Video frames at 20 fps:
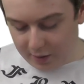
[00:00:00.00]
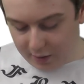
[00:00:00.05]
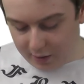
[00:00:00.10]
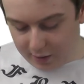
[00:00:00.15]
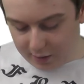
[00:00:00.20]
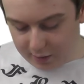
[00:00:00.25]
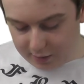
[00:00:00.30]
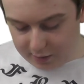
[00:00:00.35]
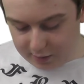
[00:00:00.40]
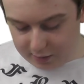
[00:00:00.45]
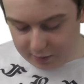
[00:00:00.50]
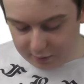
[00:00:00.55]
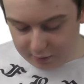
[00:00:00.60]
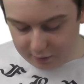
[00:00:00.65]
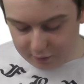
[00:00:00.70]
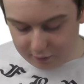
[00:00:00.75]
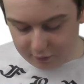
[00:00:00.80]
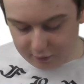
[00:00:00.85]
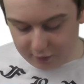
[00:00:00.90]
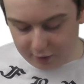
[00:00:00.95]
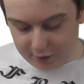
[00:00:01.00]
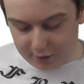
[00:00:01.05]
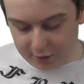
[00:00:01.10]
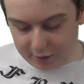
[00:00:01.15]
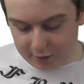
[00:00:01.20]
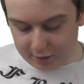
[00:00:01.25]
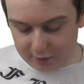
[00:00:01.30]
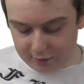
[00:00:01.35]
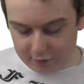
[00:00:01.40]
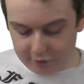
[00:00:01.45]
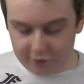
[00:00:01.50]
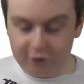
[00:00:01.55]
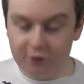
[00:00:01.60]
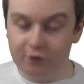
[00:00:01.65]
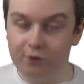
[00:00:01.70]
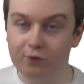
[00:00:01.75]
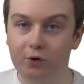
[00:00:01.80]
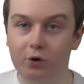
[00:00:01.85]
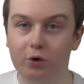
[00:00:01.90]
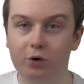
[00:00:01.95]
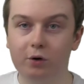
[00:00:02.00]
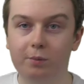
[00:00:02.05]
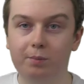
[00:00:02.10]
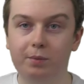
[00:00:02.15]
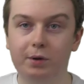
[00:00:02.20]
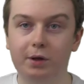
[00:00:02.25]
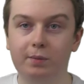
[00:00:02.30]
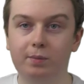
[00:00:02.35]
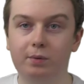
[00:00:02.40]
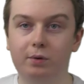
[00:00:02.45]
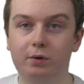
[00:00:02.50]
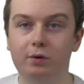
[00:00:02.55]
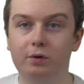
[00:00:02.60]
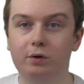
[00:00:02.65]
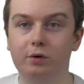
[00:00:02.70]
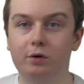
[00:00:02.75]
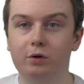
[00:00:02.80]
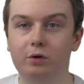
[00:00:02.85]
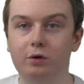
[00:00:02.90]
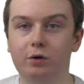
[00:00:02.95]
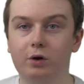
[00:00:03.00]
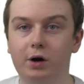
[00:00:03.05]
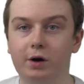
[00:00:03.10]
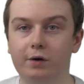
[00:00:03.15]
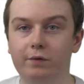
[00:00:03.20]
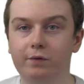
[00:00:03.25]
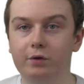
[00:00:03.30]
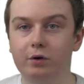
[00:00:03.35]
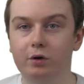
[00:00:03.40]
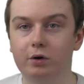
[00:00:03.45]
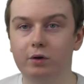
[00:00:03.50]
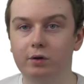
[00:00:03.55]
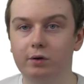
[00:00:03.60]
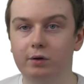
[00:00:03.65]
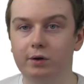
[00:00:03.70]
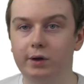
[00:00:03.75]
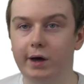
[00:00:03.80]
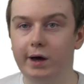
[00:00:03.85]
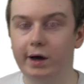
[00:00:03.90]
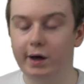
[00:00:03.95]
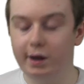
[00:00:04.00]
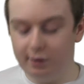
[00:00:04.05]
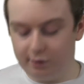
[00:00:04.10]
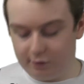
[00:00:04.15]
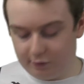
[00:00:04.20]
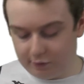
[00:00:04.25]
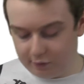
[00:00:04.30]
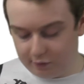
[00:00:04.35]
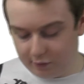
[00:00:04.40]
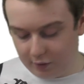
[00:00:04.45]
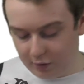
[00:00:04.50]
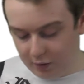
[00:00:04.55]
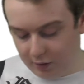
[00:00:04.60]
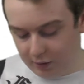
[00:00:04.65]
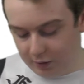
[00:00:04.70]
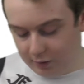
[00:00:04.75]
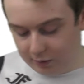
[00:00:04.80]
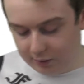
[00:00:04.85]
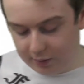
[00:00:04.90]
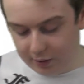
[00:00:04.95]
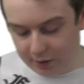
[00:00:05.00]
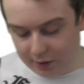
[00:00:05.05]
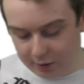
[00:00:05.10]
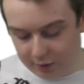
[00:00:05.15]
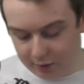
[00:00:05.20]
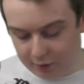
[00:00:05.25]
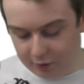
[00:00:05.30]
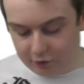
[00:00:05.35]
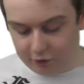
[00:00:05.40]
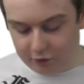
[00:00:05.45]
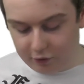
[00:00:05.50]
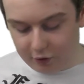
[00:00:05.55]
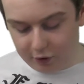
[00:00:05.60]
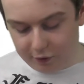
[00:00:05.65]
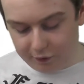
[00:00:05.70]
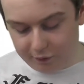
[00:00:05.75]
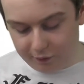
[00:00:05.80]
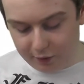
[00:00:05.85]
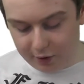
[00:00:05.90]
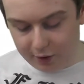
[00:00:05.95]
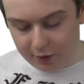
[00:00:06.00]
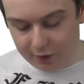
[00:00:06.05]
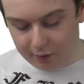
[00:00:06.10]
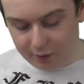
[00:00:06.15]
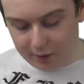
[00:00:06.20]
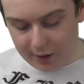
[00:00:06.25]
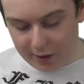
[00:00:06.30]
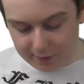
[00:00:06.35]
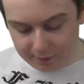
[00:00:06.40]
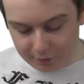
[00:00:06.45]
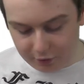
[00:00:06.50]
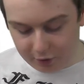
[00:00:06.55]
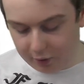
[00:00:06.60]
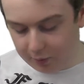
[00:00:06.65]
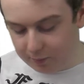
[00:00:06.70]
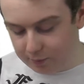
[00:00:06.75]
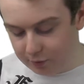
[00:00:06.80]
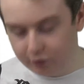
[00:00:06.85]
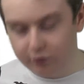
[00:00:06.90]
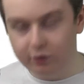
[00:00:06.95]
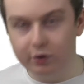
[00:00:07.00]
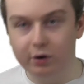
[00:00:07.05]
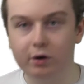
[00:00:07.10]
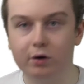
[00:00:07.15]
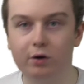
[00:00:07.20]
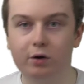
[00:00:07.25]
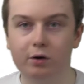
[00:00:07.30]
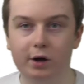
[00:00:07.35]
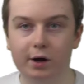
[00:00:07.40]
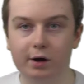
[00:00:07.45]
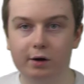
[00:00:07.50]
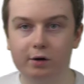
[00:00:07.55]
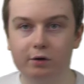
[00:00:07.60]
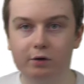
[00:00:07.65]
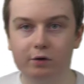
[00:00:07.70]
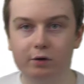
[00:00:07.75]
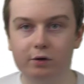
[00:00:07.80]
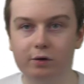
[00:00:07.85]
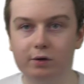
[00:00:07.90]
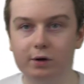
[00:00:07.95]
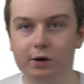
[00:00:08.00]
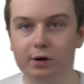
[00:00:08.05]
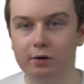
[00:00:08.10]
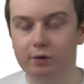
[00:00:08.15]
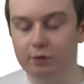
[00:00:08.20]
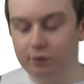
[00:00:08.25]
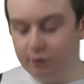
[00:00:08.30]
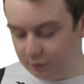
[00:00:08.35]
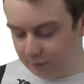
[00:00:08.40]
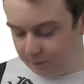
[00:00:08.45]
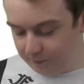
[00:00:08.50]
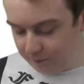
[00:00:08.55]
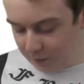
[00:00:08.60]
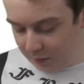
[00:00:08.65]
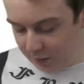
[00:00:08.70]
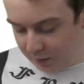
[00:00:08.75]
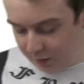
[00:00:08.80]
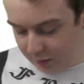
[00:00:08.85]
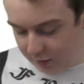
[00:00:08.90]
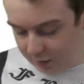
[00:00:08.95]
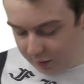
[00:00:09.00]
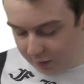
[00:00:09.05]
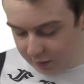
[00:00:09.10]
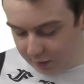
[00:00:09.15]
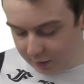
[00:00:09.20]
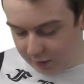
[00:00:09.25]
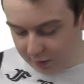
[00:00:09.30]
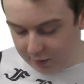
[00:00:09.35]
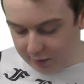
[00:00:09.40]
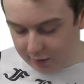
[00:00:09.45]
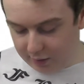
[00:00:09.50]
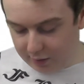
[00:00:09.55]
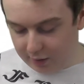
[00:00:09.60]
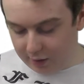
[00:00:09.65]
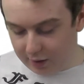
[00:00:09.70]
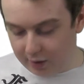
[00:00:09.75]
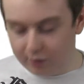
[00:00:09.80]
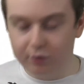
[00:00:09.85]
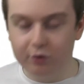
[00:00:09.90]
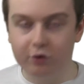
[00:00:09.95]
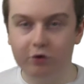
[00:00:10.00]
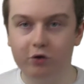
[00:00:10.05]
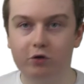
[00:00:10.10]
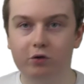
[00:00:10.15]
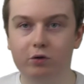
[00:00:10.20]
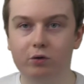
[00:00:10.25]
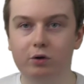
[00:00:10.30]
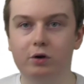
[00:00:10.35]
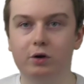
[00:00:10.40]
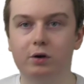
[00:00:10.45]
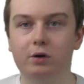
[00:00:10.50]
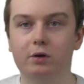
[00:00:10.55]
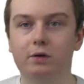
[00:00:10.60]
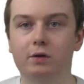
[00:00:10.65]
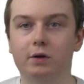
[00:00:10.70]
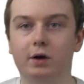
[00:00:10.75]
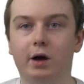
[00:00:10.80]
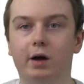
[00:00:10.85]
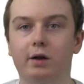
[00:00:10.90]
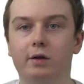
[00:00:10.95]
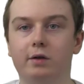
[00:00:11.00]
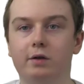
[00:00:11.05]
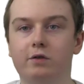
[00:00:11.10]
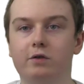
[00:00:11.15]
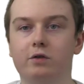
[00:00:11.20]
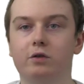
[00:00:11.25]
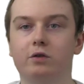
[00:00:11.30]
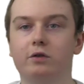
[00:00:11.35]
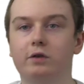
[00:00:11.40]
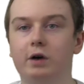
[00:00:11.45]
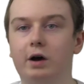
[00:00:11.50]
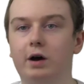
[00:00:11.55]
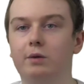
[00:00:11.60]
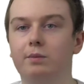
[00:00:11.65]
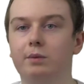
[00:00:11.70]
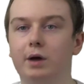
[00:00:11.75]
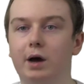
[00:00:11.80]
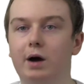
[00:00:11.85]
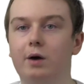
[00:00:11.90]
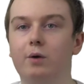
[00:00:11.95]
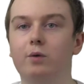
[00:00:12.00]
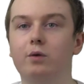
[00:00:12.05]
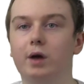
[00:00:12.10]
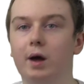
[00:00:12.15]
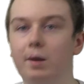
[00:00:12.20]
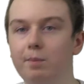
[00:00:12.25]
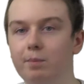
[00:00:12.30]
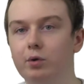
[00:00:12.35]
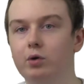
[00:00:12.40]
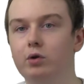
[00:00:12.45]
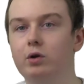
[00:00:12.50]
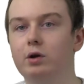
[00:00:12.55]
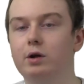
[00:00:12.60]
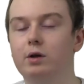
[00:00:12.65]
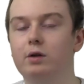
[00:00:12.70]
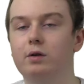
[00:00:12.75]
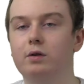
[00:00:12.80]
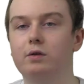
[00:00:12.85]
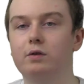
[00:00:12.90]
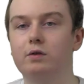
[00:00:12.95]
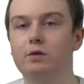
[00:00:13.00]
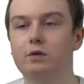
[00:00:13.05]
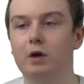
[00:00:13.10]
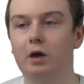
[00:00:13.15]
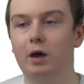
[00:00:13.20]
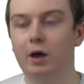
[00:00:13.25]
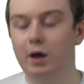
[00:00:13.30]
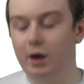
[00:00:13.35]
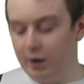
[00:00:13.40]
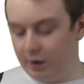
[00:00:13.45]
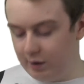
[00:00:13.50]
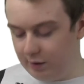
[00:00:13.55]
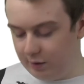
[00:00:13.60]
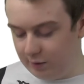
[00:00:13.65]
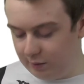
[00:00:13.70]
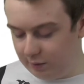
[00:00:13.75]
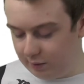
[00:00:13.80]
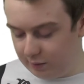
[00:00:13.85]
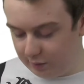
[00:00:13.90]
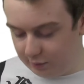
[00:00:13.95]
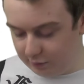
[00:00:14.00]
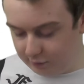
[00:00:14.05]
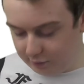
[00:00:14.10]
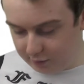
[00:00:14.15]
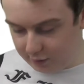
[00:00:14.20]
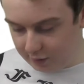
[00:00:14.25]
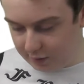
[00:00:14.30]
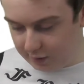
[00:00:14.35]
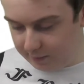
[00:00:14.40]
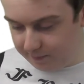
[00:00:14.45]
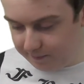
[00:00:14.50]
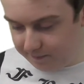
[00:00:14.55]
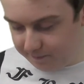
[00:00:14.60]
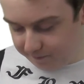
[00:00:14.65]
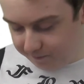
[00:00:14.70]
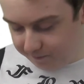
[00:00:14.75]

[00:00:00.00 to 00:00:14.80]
and this is for people who have got their decks, their software, laptop, music, all that kind of things, and now they're just looking to get a disco setup, get out, get bookings and things like that.